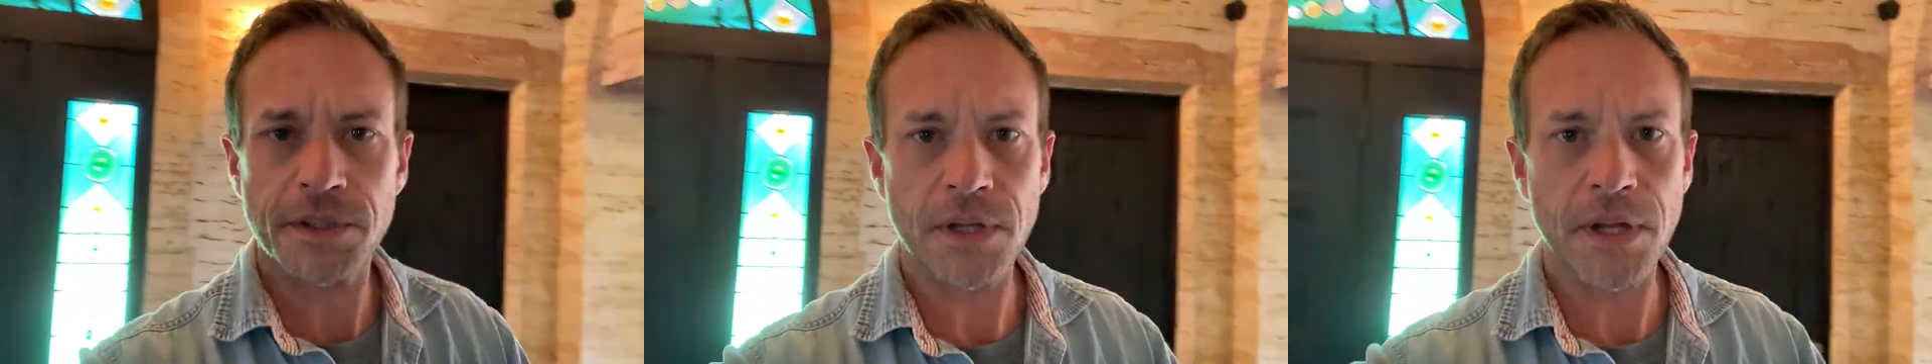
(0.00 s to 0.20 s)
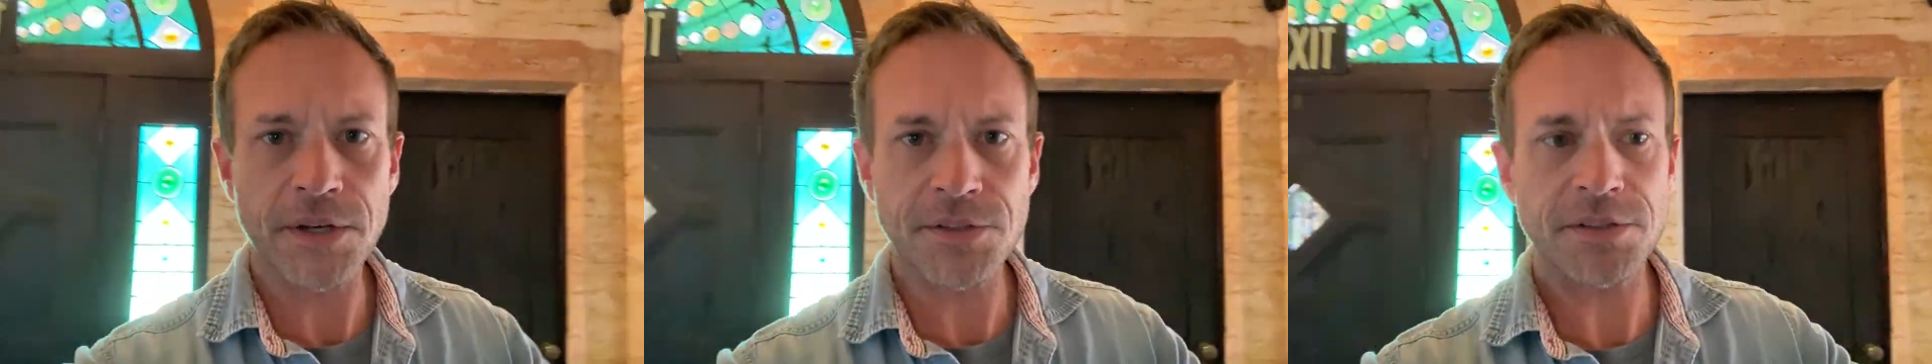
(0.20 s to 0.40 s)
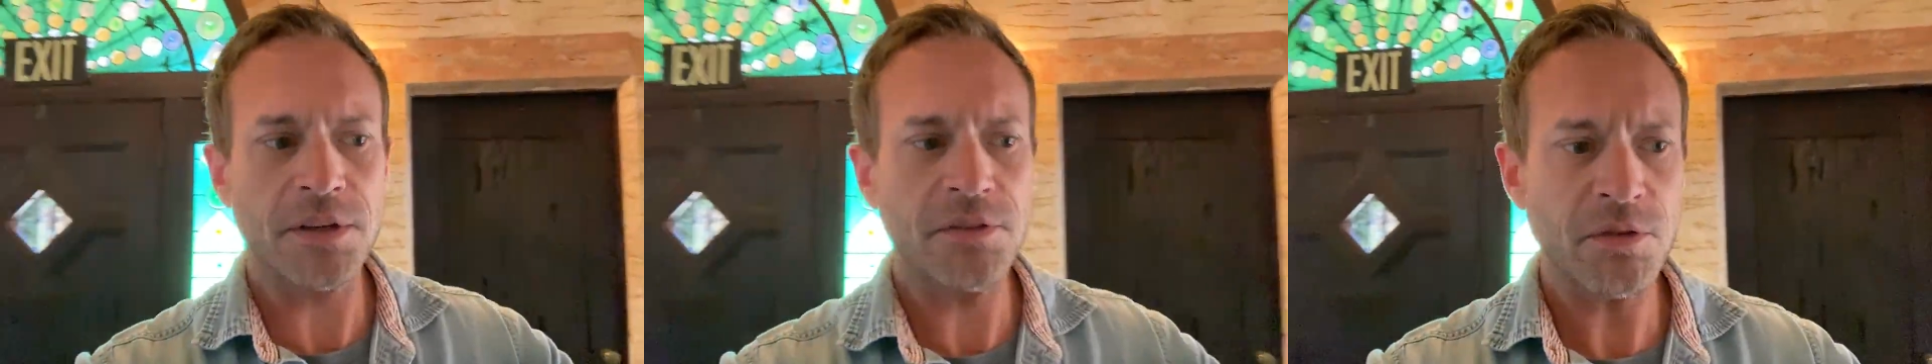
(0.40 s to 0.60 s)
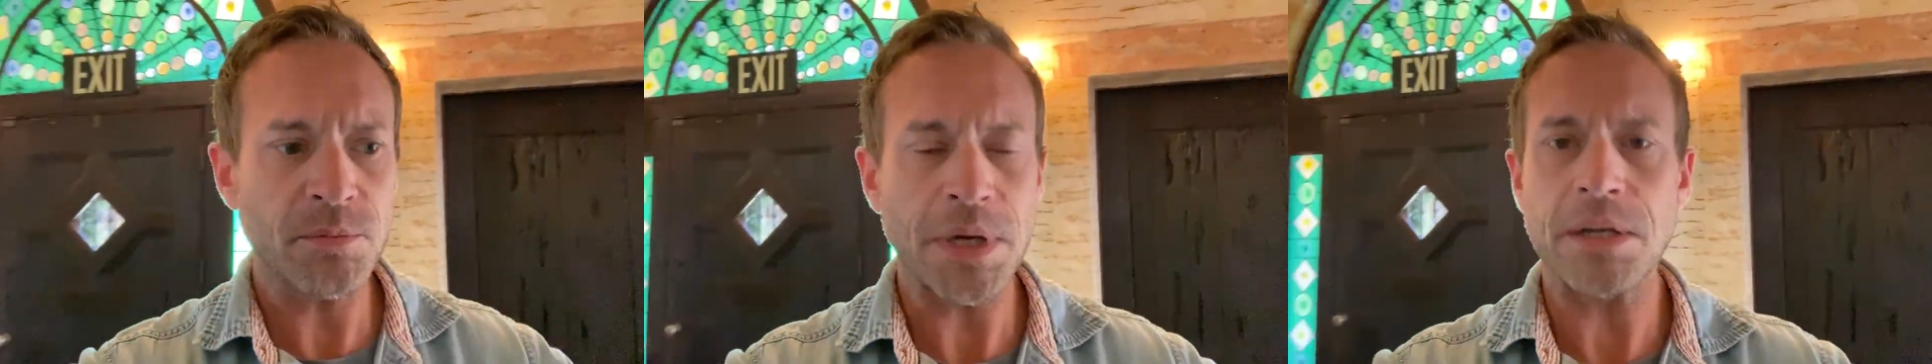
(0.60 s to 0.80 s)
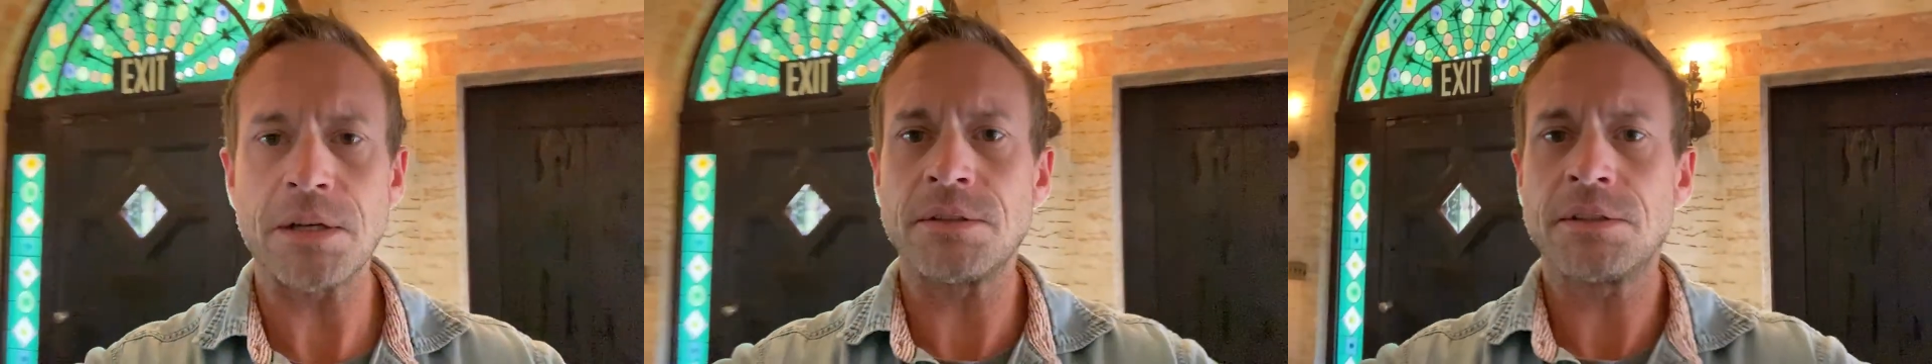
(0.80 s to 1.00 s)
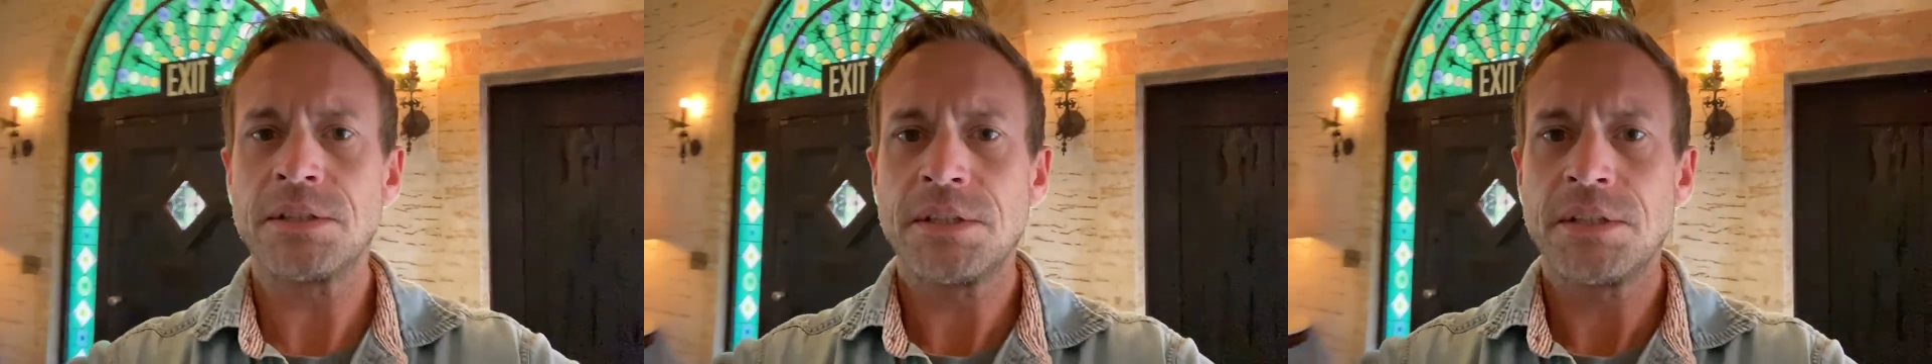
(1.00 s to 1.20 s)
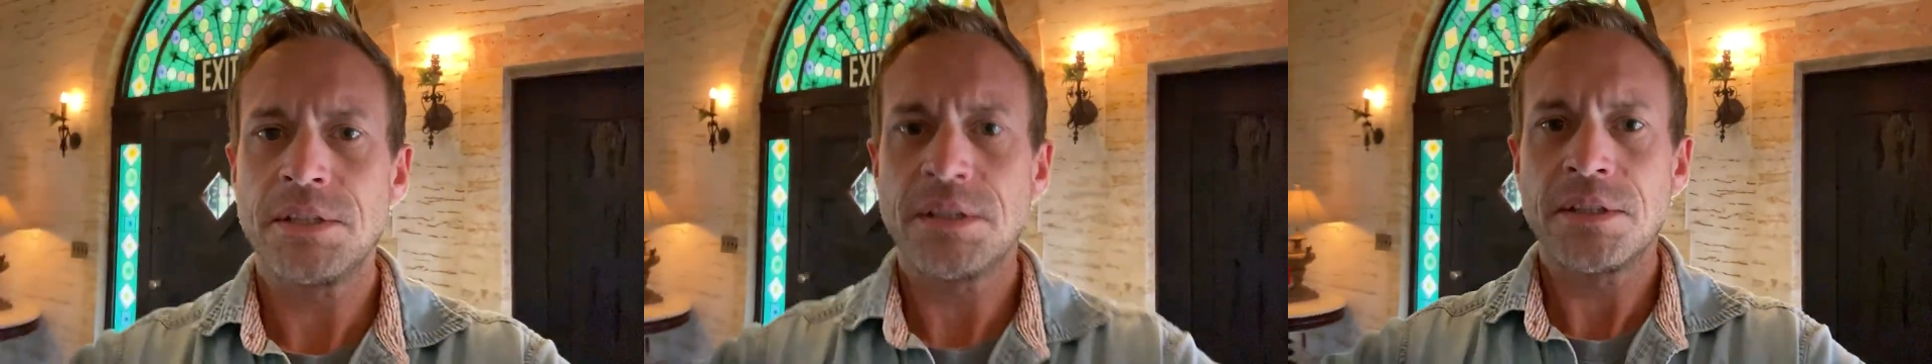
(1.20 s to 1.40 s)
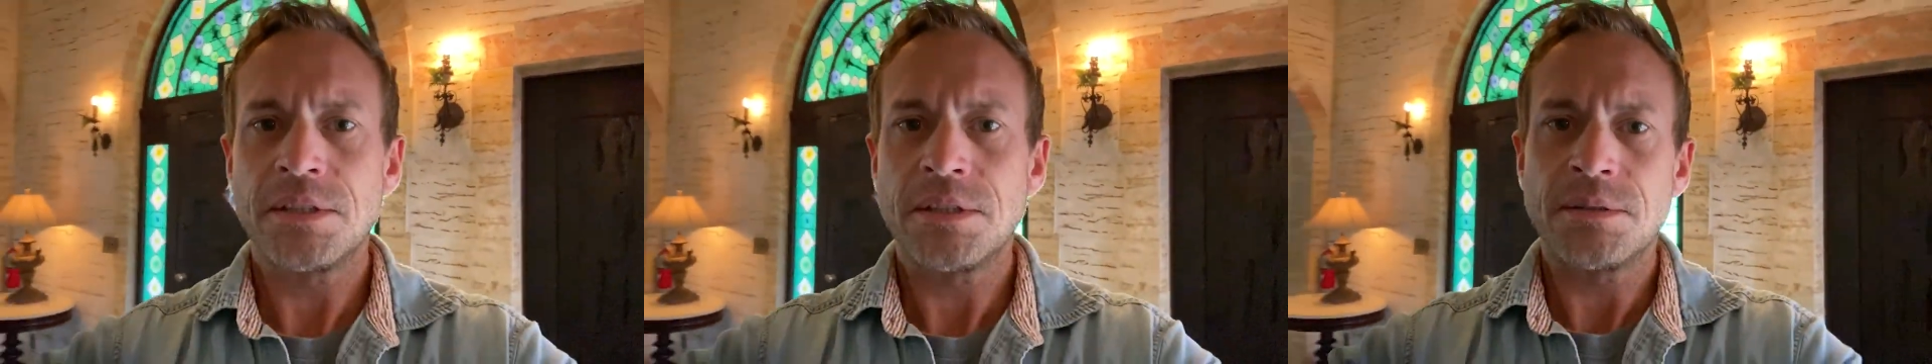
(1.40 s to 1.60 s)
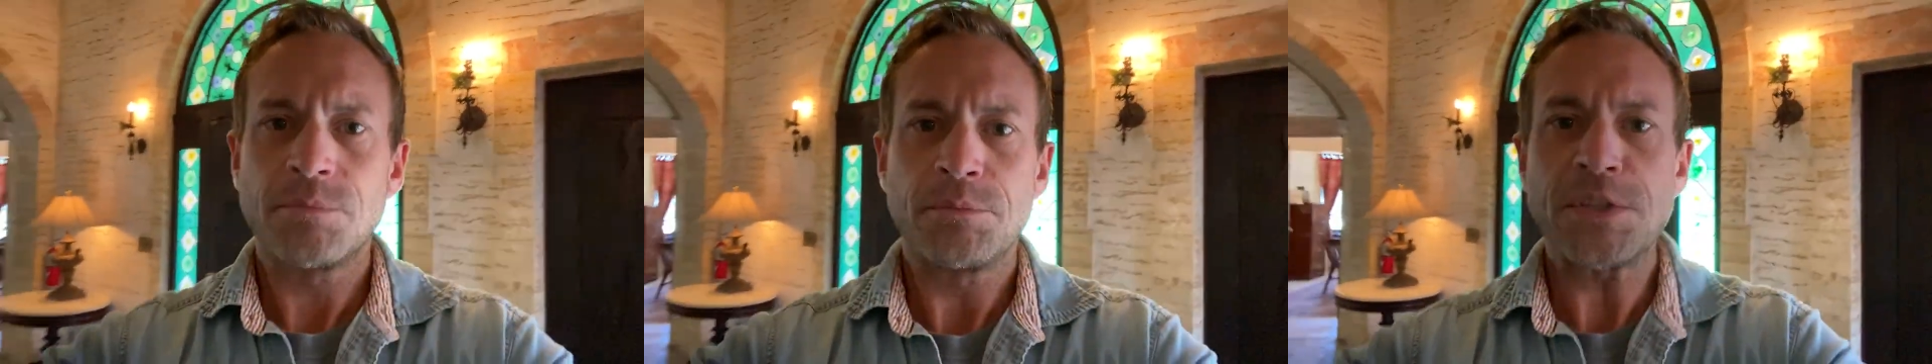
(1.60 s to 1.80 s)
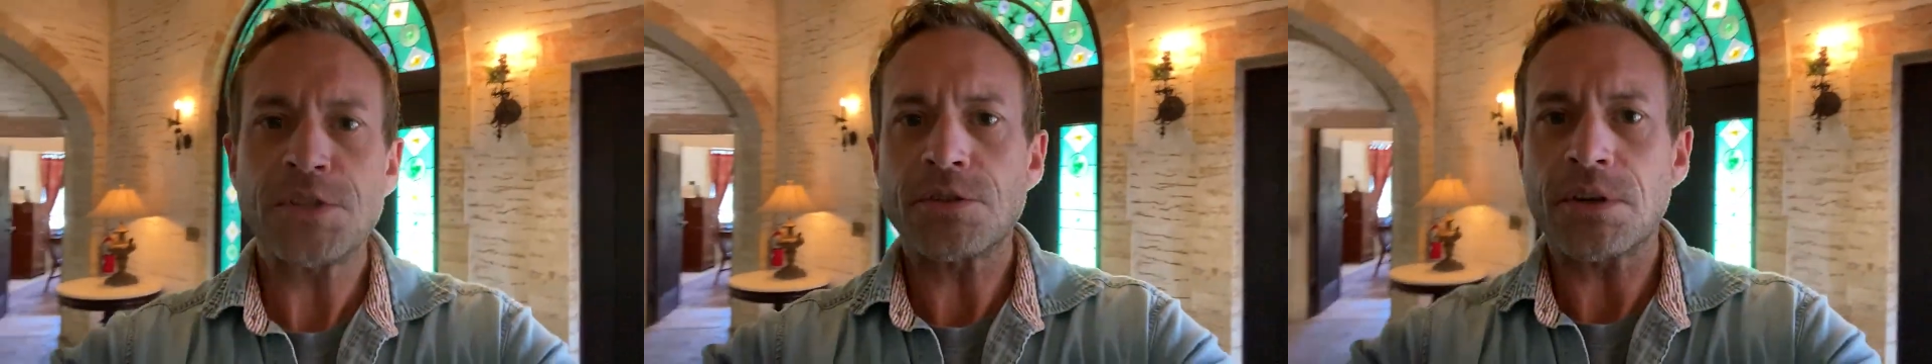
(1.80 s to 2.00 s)
a lot of stuff about
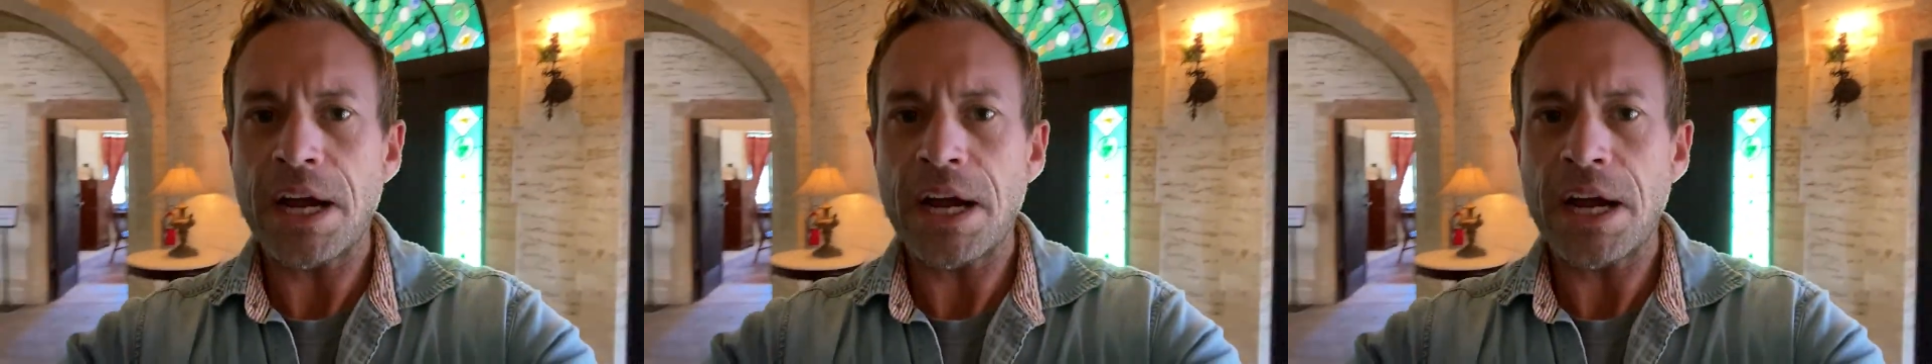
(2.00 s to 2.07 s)
Mr.